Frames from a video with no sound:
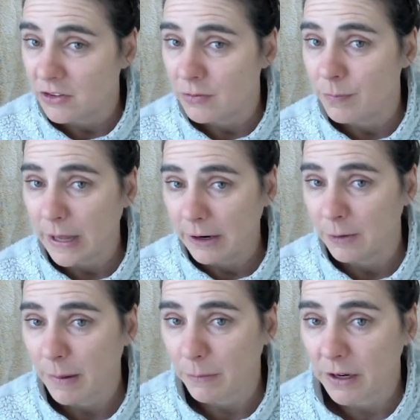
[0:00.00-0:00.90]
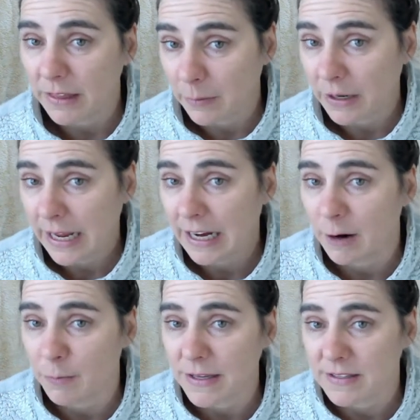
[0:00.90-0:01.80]
better memory. Like when I hang out
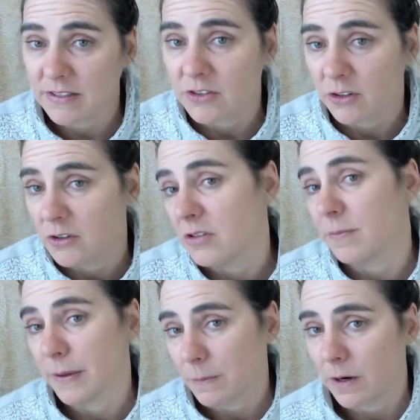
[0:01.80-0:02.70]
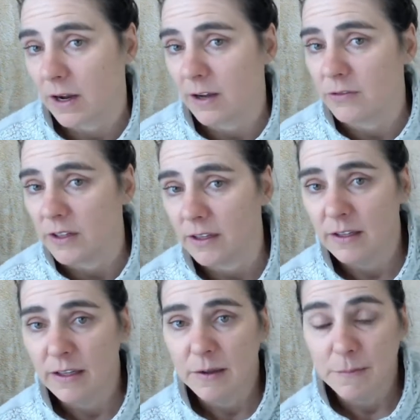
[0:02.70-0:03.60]
with my sister, who's a bit more kapha
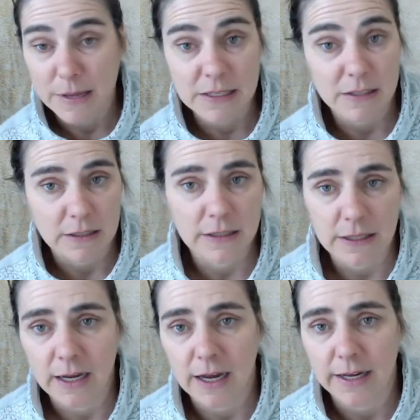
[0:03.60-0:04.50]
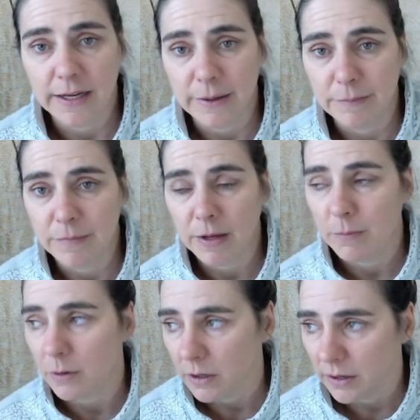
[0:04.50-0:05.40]
mentally than I am, I'm
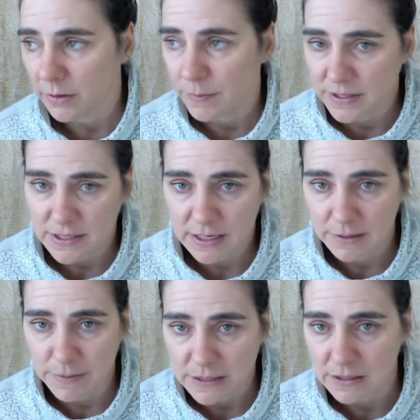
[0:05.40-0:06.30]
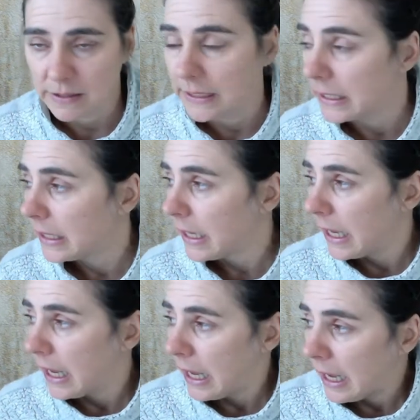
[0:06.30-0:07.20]
more on the pitta side mentally.
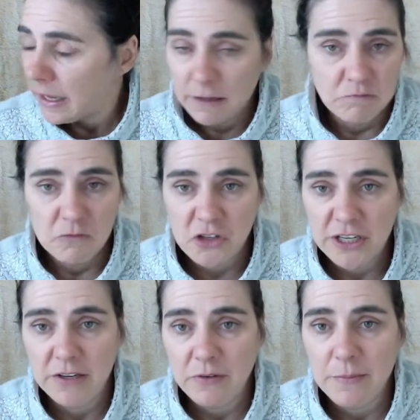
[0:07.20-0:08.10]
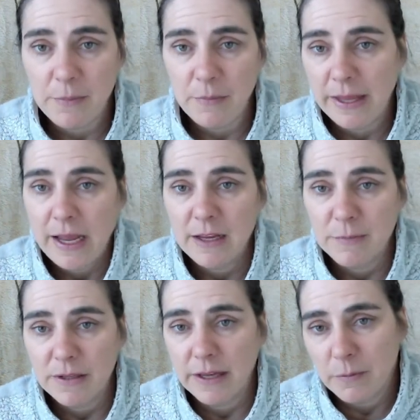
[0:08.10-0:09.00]
She can remember, like I can
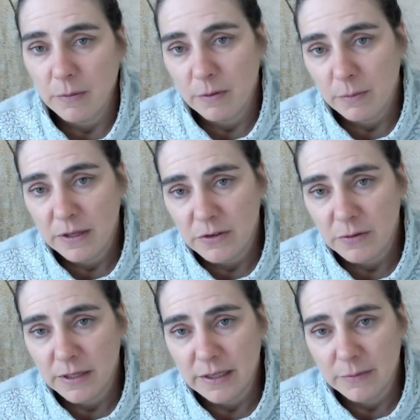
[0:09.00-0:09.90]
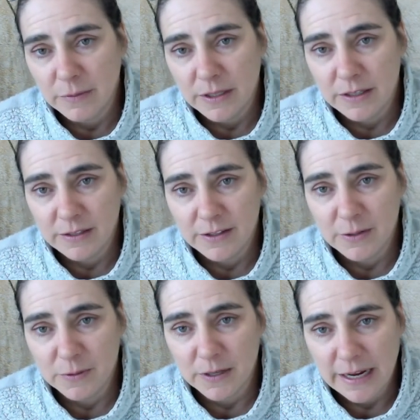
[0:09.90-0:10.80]
be like, what were we doing when
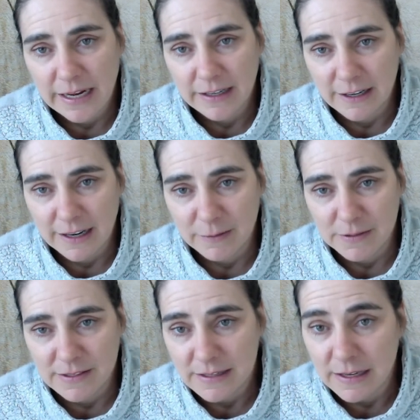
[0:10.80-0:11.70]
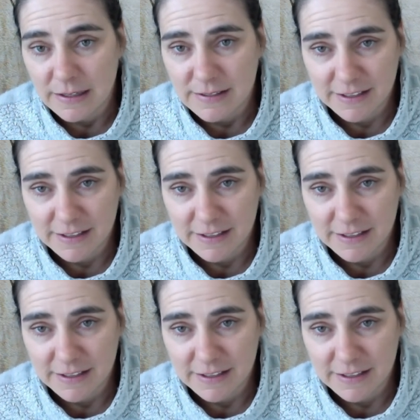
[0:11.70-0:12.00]
you were 8 and I was 6? And